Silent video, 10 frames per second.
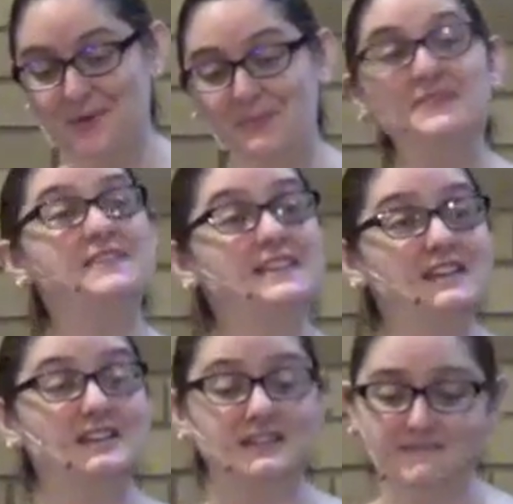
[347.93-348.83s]
But
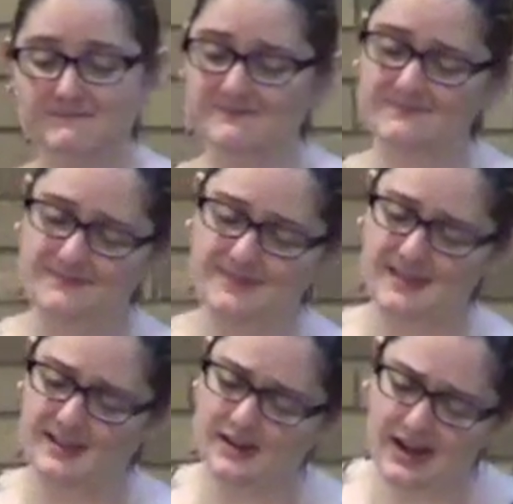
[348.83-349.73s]
then
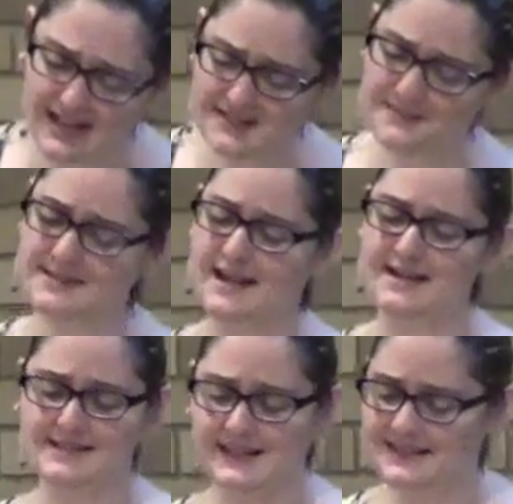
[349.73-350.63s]
her husband
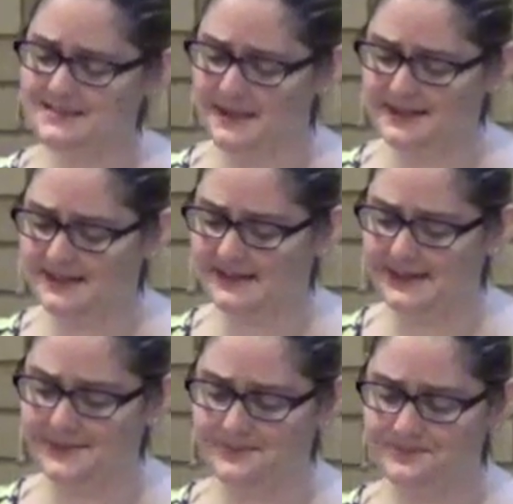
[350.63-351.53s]
dies
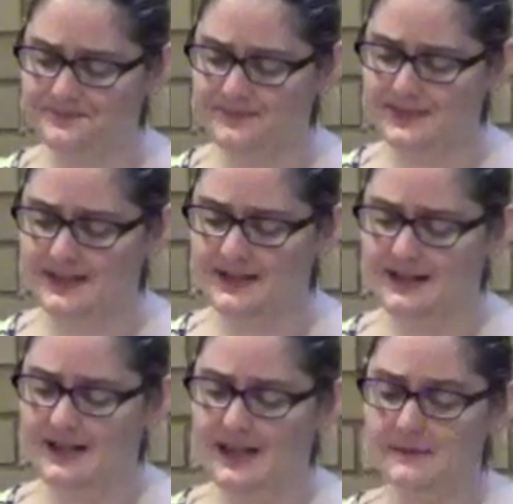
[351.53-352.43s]
unexpectedly.
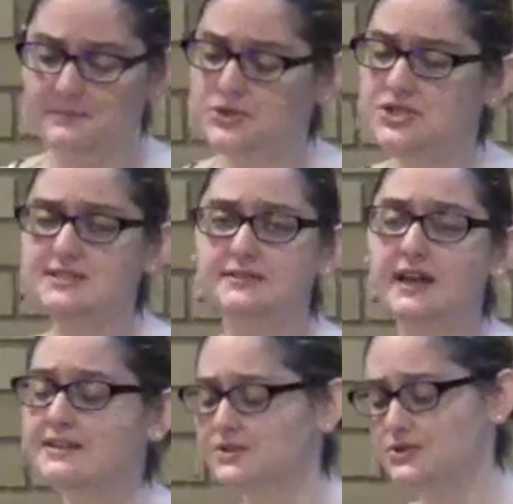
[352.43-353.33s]
But she still
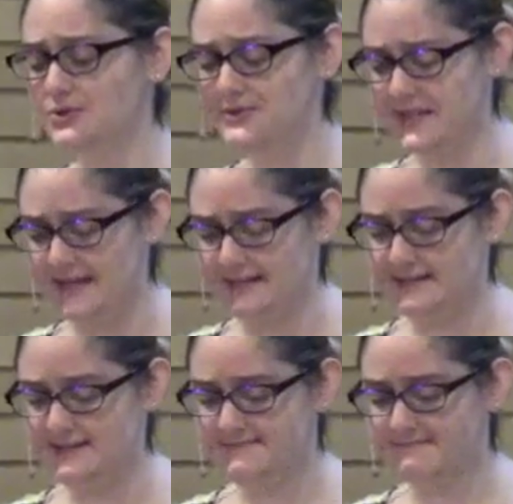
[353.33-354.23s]
has her two sons.